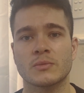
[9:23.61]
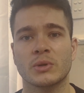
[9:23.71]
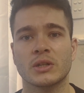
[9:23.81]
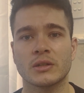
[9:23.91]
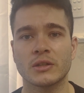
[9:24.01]

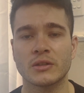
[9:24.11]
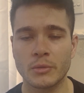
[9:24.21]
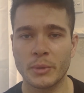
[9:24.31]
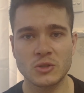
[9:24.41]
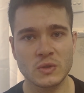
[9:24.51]
but the
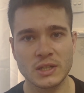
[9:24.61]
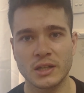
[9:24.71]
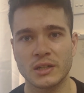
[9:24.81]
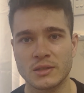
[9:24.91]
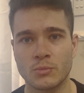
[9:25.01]
mental
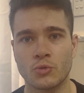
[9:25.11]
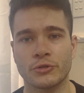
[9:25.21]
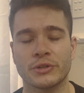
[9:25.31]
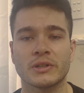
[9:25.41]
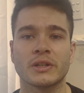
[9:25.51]
side is
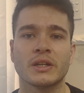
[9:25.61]
important.